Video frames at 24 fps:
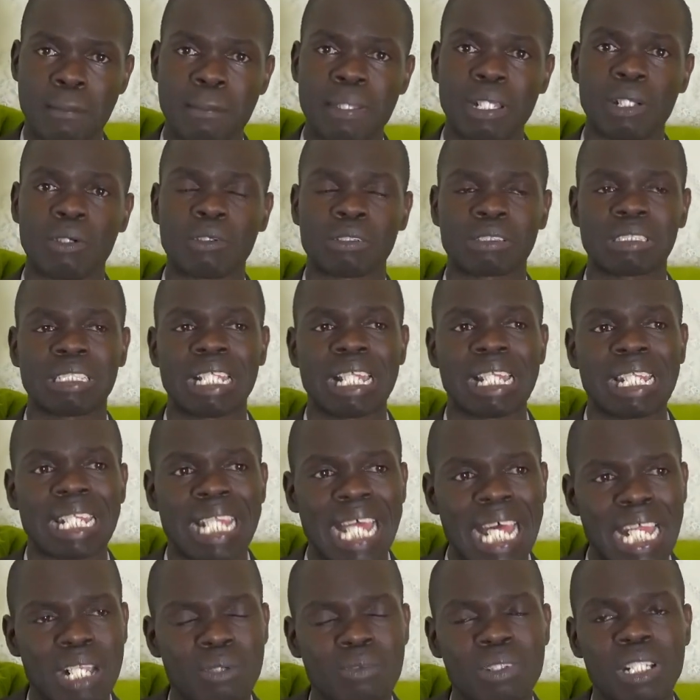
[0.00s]
because the
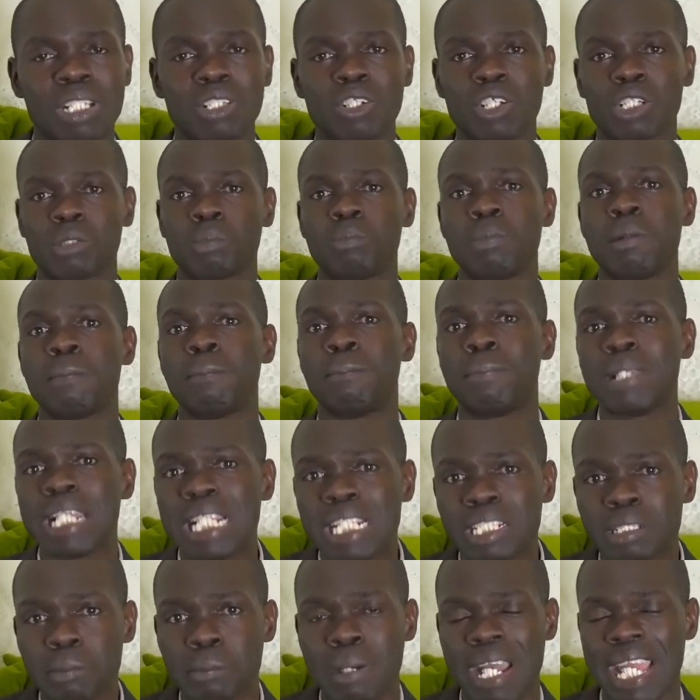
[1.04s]
land will not be
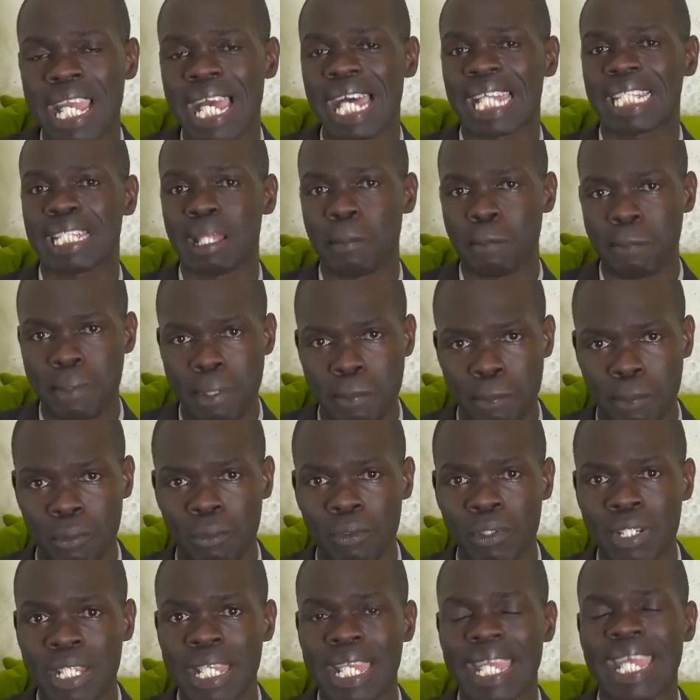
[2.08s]
built by other
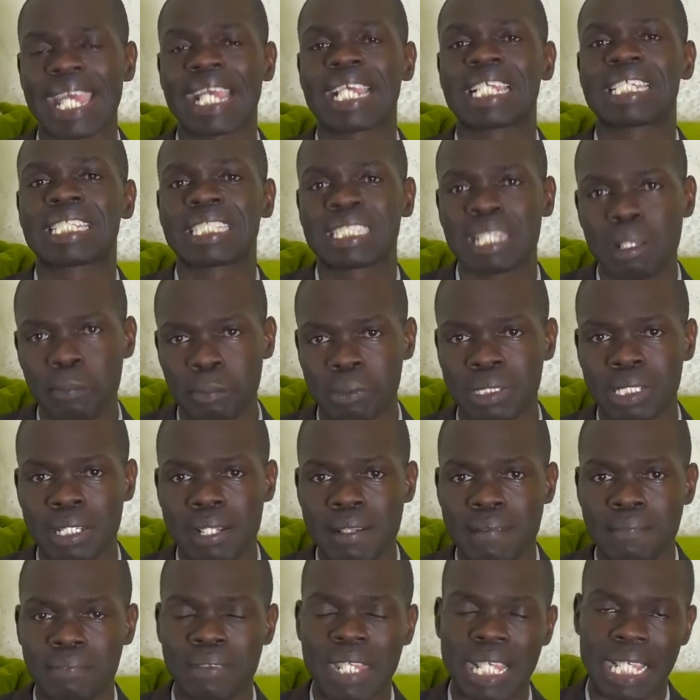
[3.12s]
people except
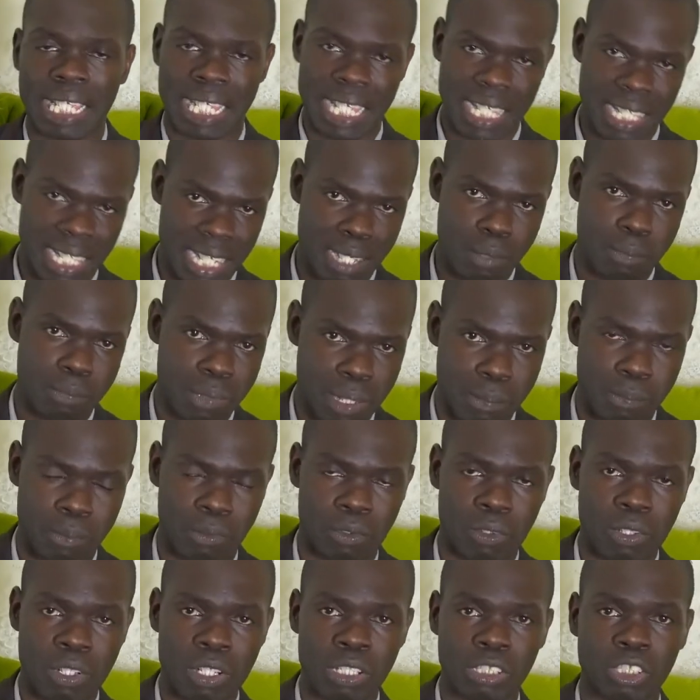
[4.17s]
the Kenyan
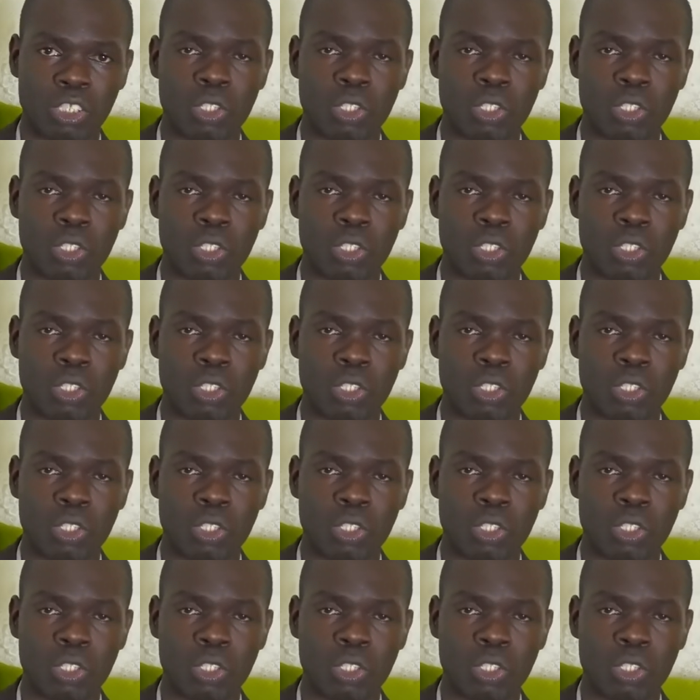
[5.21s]
people.